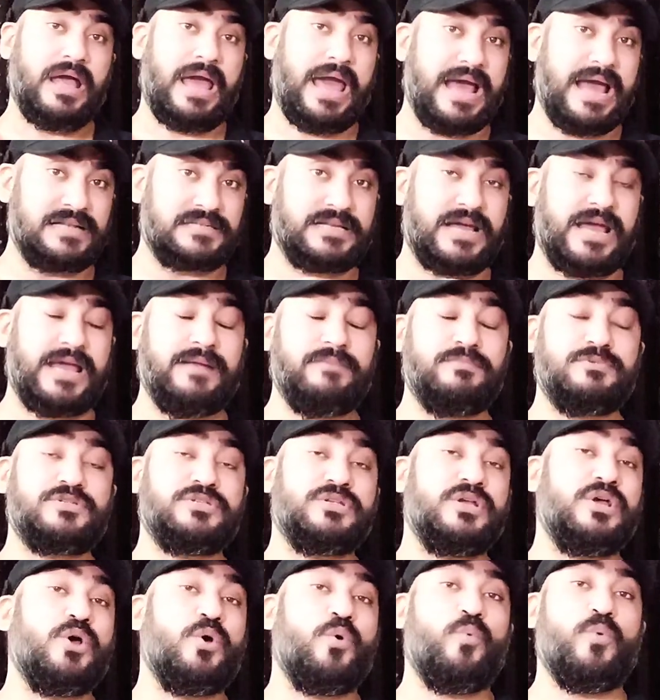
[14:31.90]
At
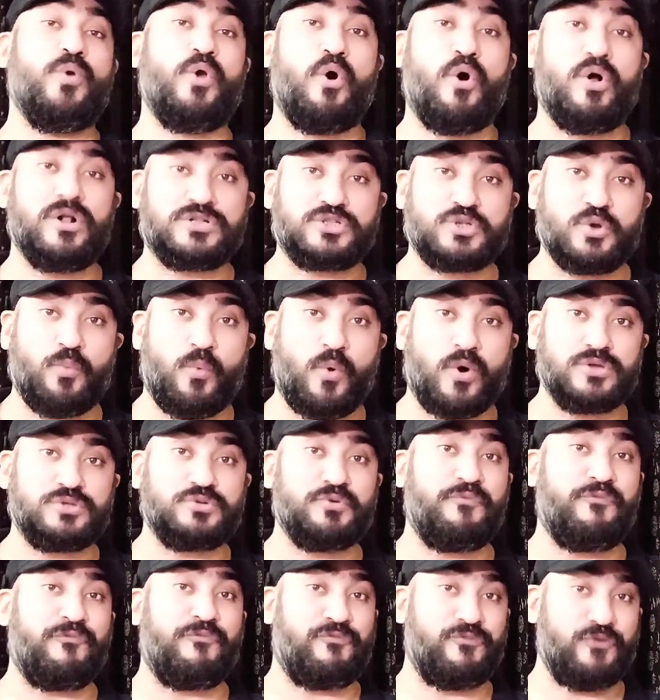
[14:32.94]
times, we also want
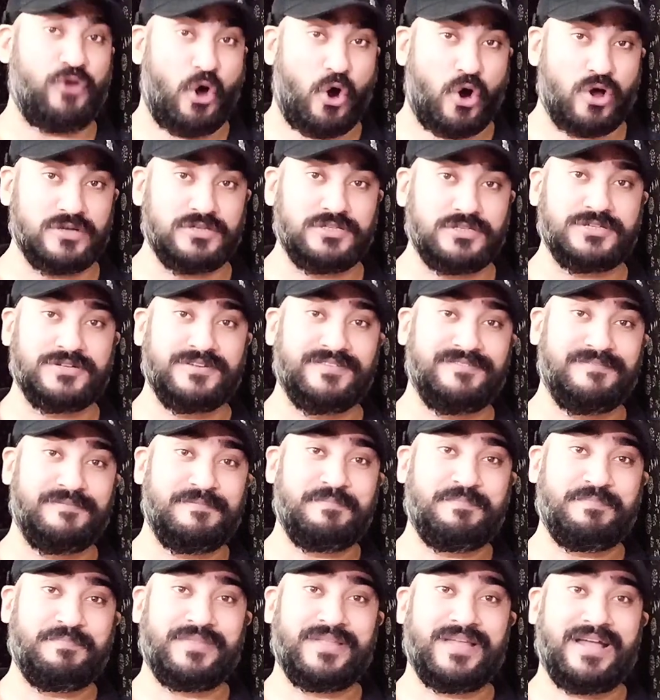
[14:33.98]
to flaunt
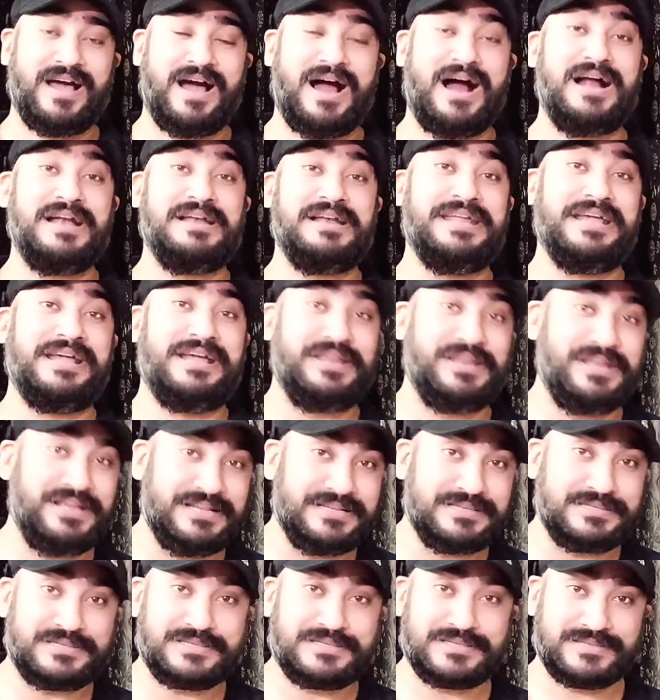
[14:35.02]
our
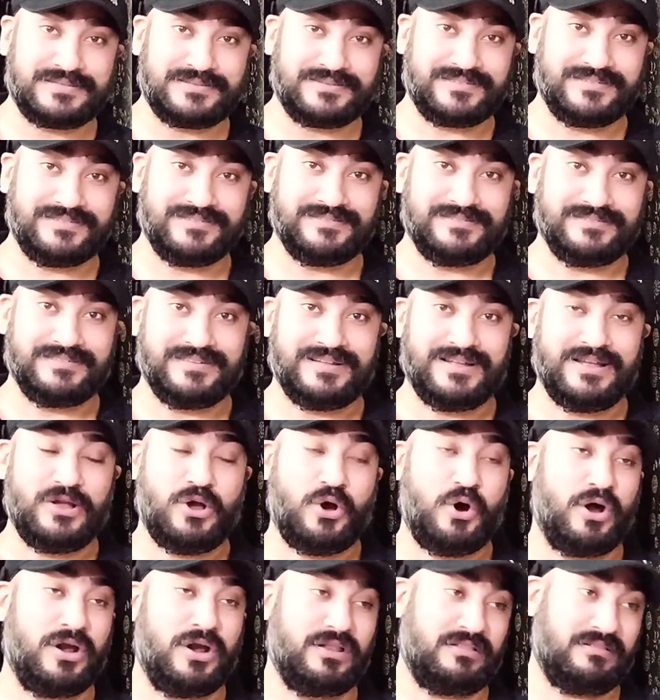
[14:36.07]
degrees
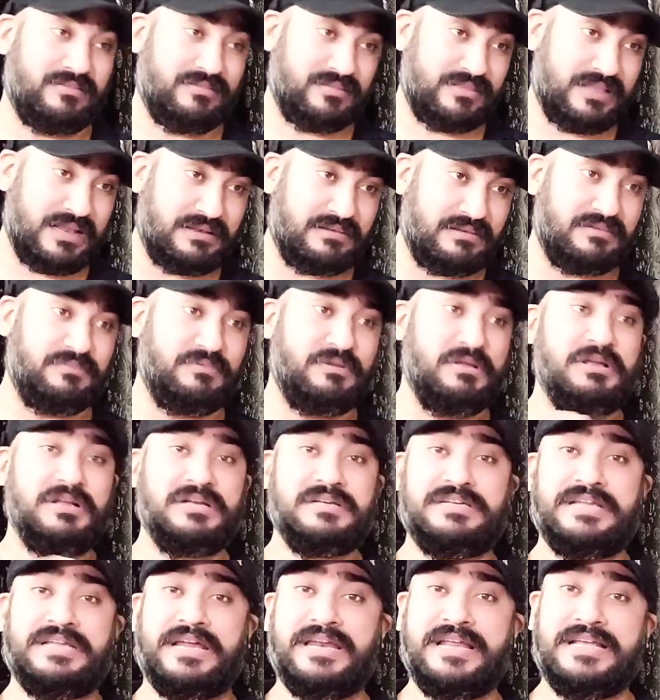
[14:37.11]
or the
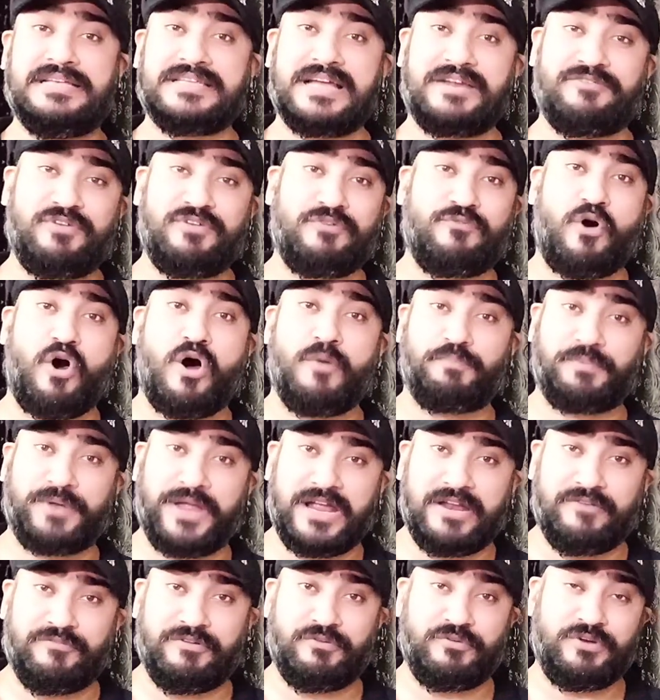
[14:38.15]
degrees that we have
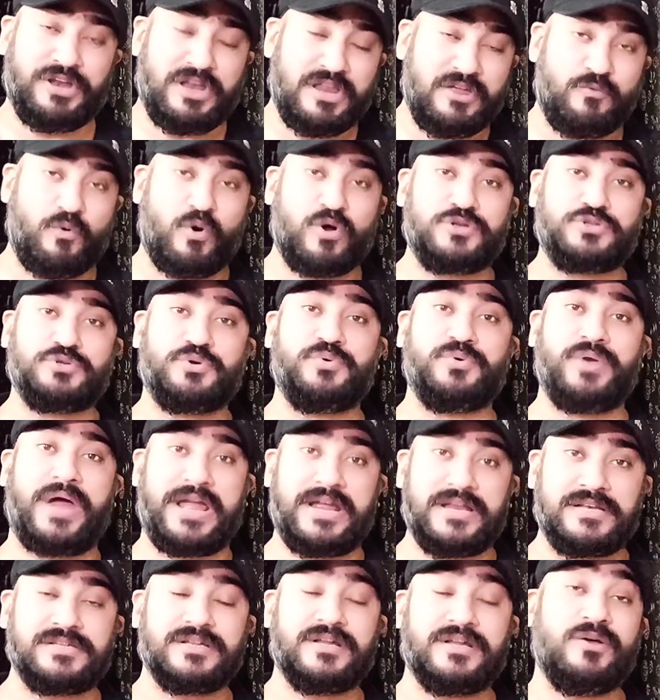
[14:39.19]
obtained. We really want to
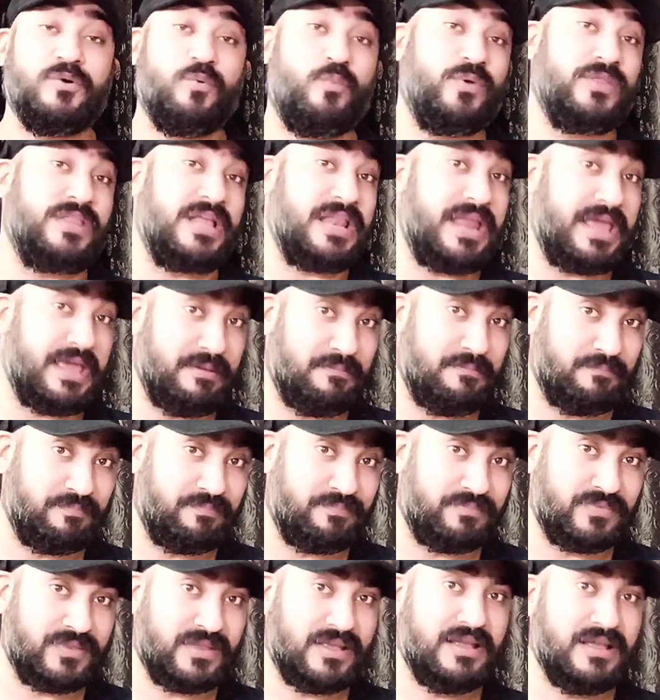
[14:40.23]
write with the
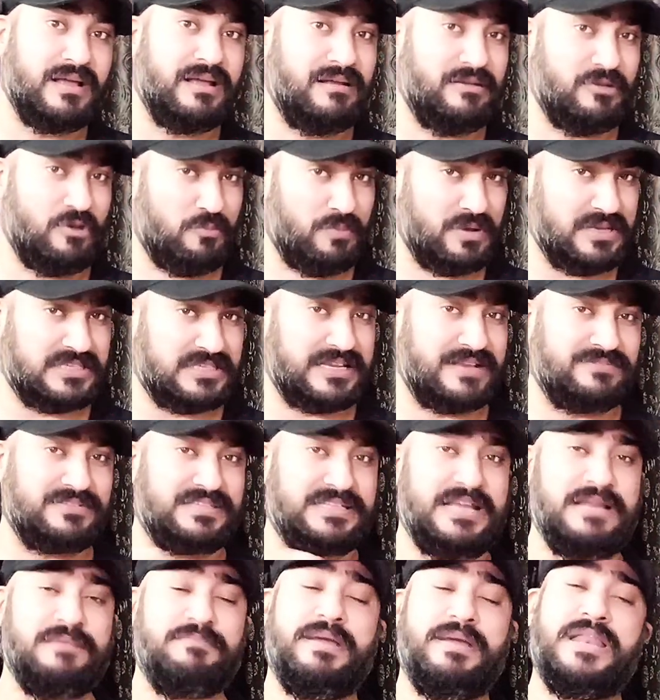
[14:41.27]
name. You must have
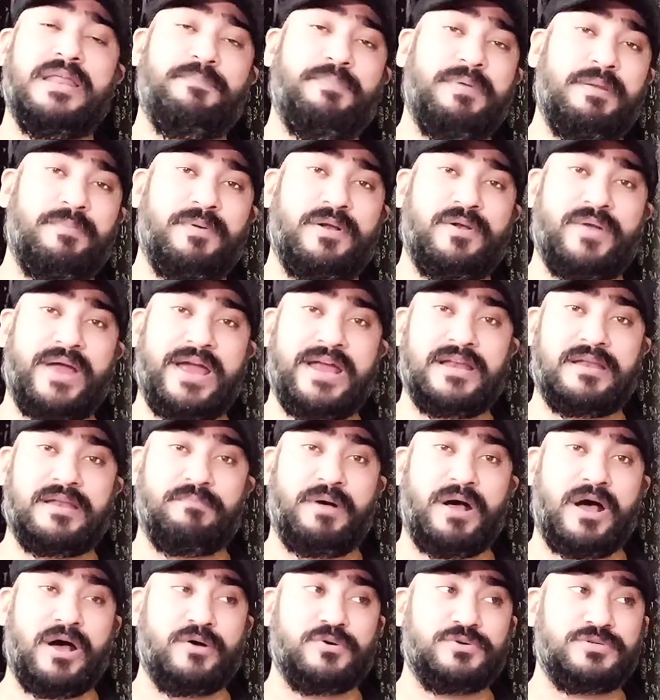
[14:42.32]
seen many people write
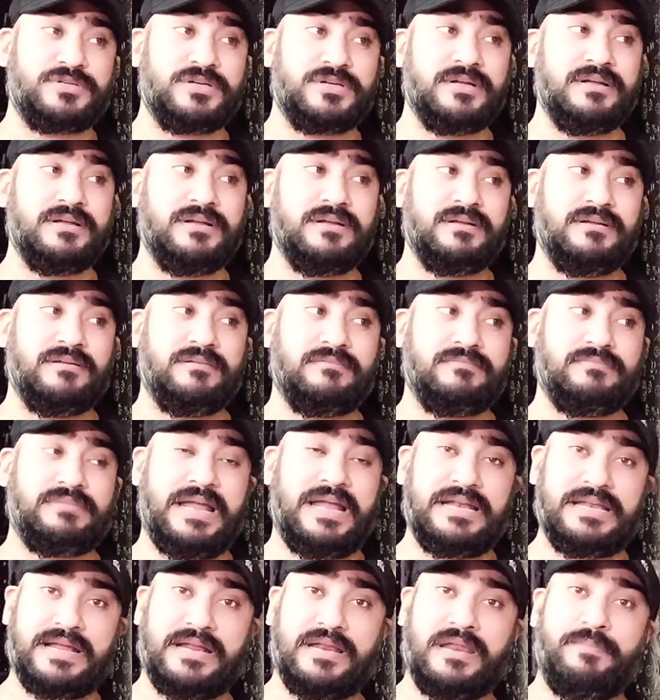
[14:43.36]
about
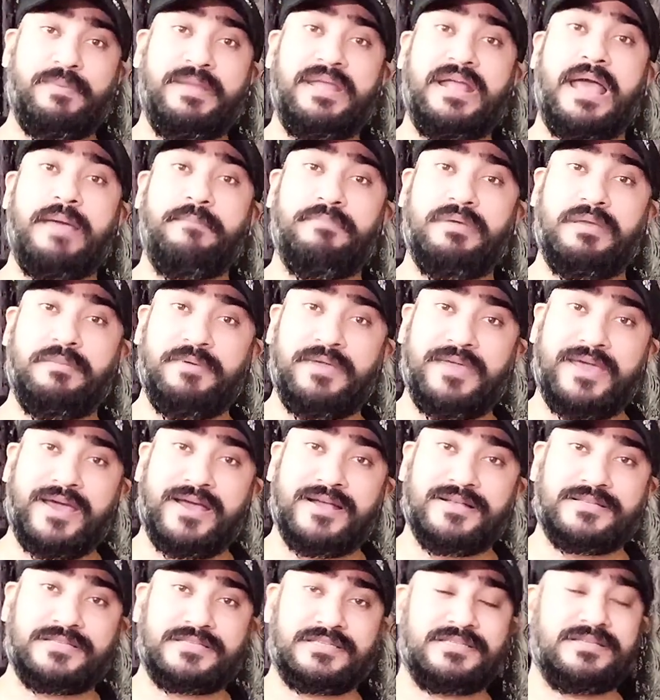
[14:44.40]
their degree being
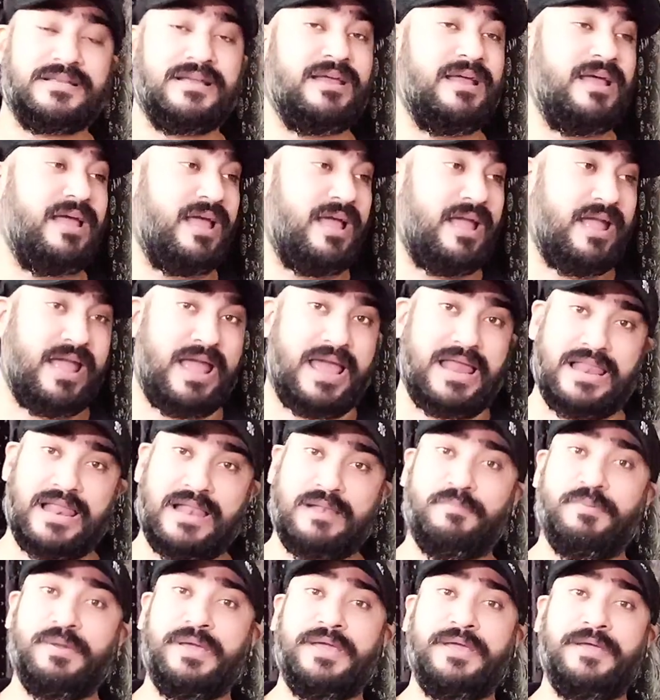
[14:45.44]
MBBS,
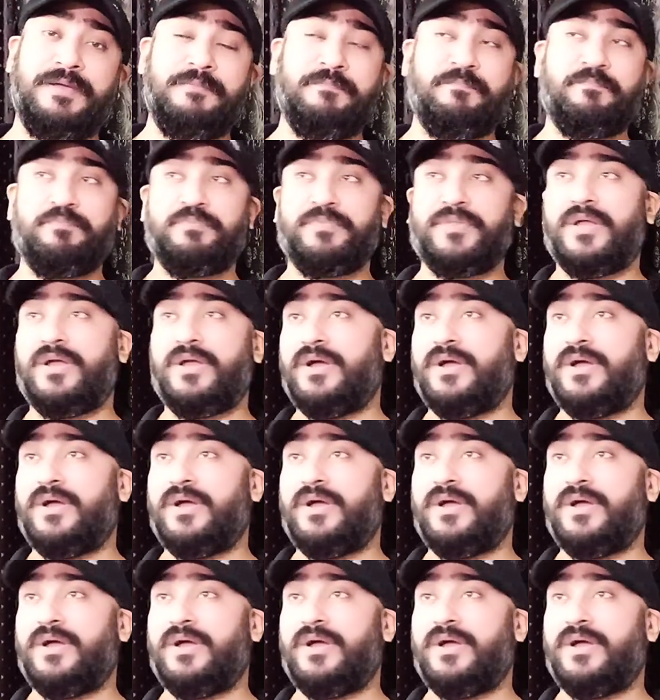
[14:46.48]
LLB,